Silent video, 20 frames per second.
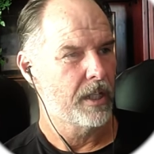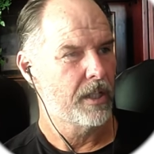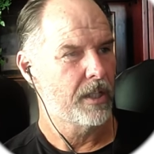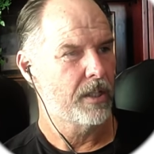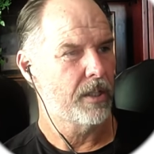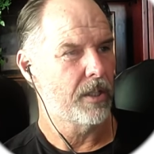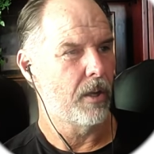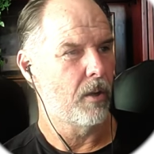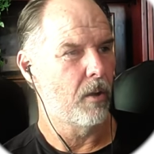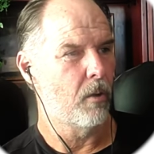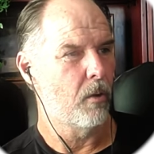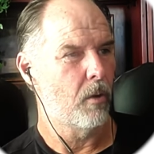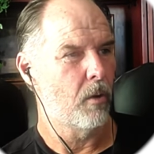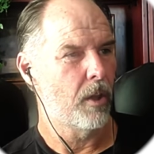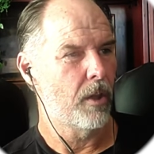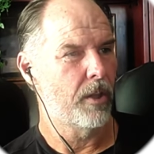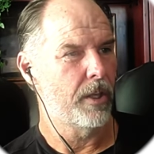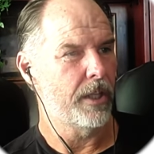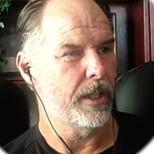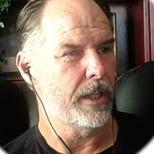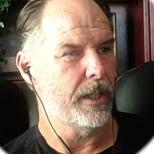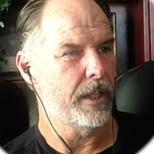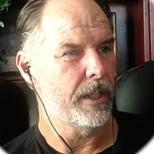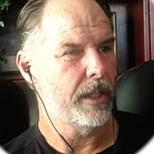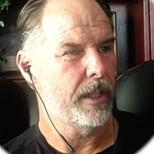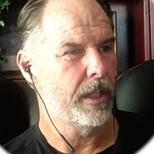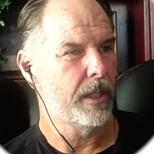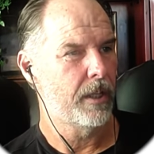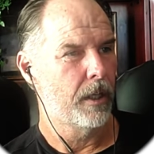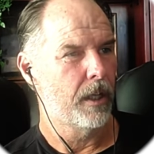So
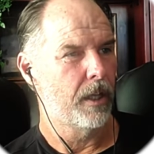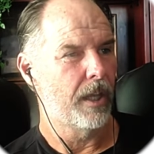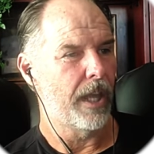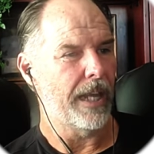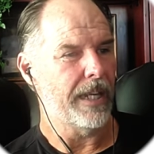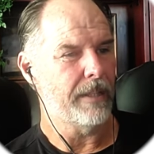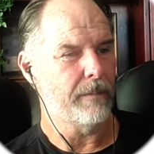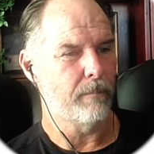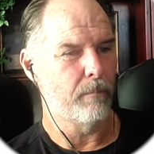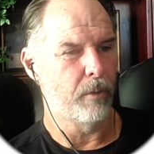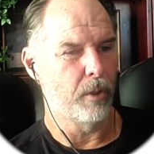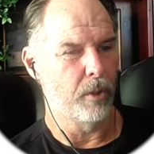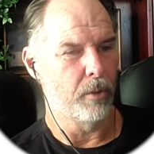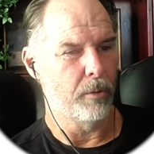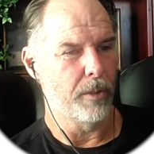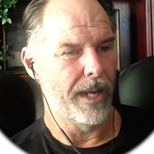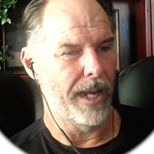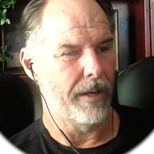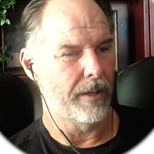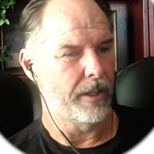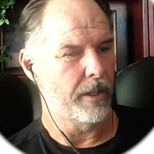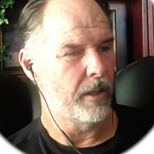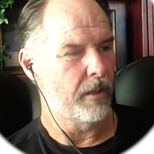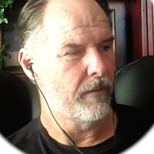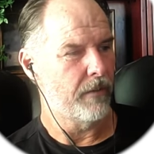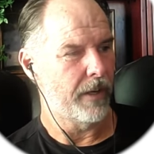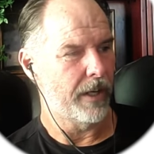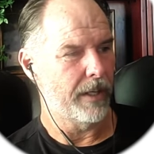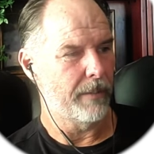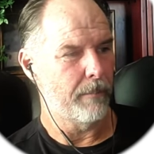the light blue down here at
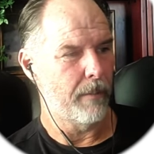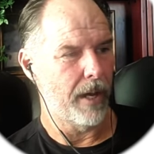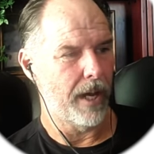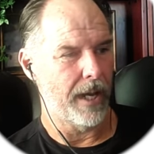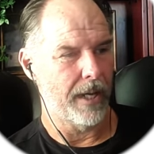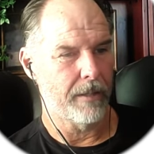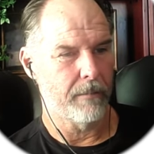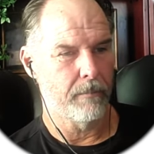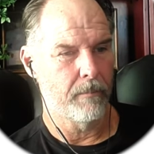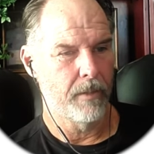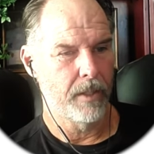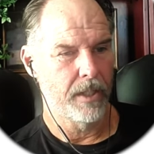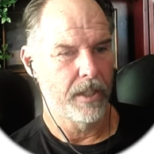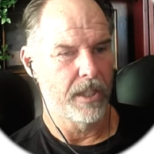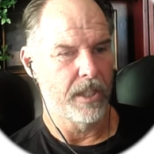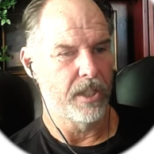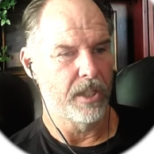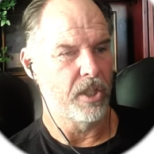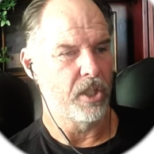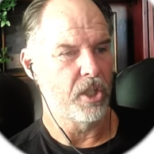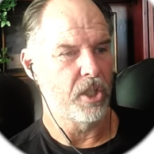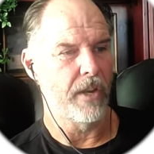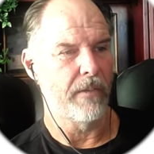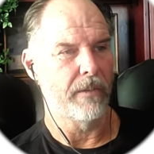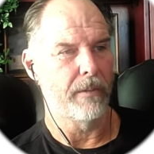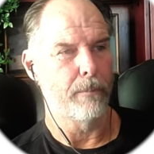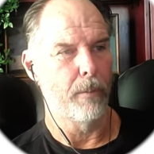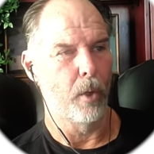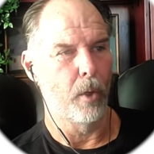the very bottom is the Chevy